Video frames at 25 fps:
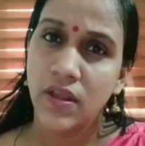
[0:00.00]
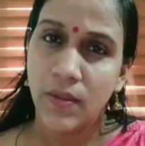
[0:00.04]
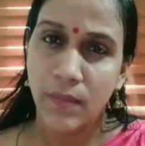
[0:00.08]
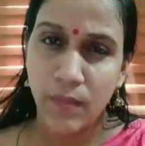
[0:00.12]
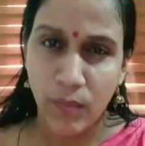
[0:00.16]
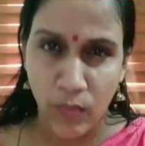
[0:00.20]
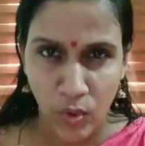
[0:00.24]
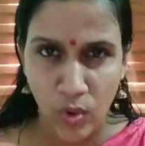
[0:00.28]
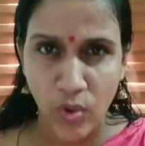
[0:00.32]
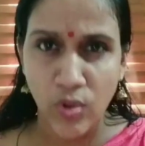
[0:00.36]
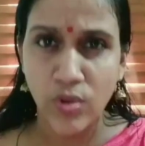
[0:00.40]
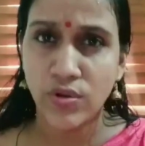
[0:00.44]

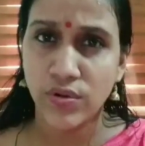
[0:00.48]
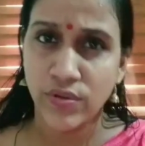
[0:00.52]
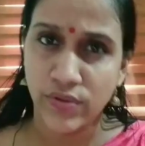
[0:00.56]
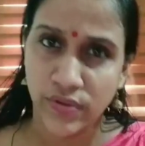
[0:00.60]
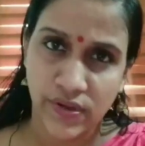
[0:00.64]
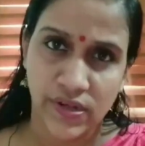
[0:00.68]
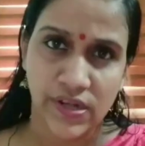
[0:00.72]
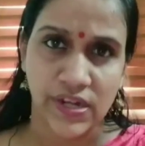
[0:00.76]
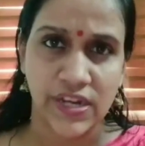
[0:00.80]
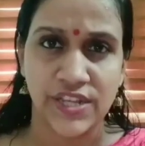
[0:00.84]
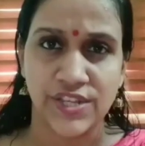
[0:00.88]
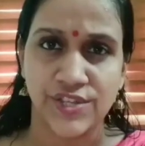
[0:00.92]
more
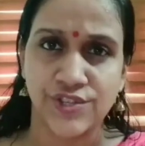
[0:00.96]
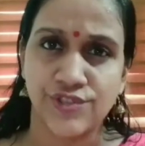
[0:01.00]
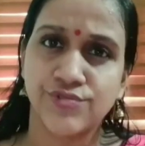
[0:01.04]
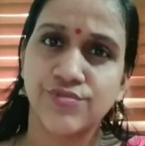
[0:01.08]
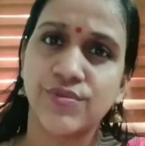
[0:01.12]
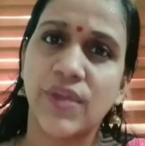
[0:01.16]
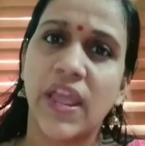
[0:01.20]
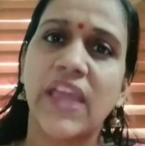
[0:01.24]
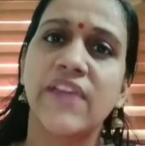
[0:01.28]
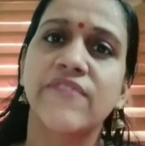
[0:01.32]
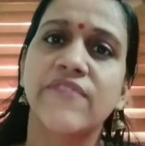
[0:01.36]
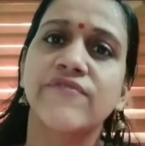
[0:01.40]
or less
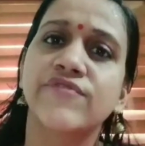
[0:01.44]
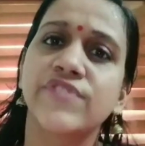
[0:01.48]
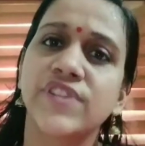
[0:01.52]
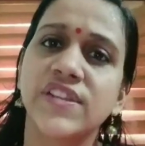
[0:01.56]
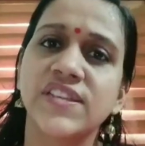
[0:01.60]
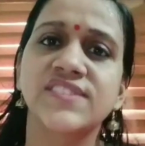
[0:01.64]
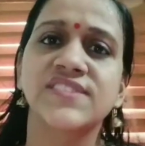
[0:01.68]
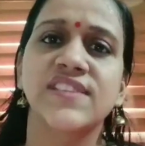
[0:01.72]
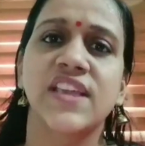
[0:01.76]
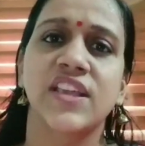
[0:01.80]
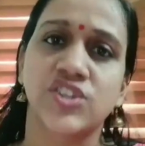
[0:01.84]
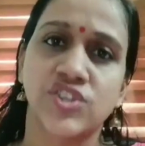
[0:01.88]
to every
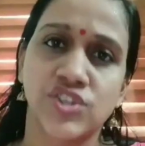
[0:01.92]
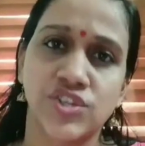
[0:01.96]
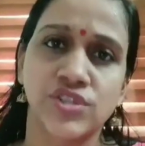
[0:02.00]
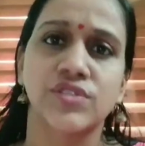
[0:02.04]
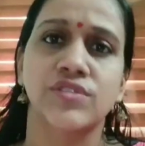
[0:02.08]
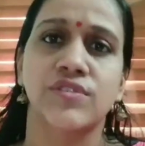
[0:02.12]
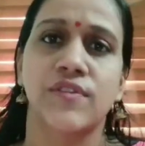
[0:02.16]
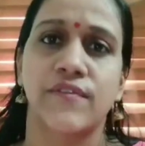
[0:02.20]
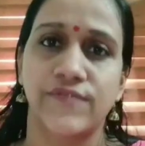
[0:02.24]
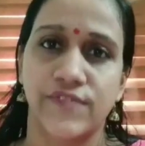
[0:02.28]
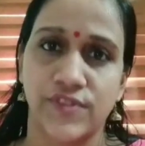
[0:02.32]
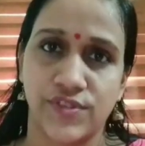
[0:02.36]
section
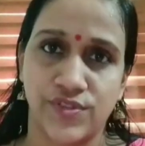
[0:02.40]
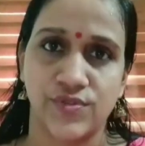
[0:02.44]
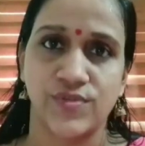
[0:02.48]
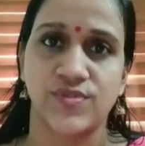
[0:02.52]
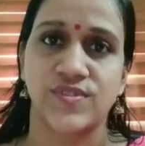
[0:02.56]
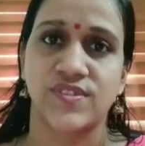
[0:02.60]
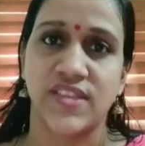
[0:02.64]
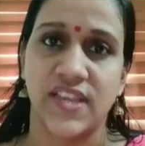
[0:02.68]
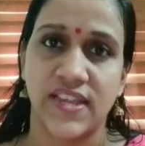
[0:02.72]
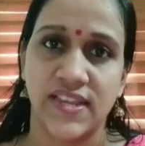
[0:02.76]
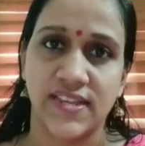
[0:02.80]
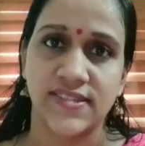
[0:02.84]
of the
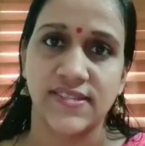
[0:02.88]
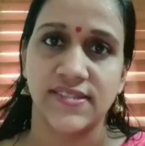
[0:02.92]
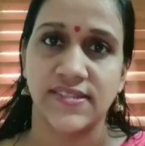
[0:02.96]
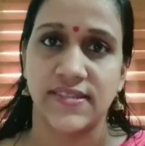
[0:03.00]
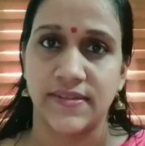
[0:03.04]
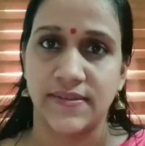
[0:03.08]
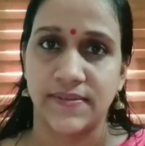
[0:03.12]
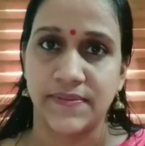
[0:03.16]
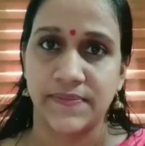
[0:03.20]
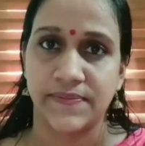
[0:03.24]
society,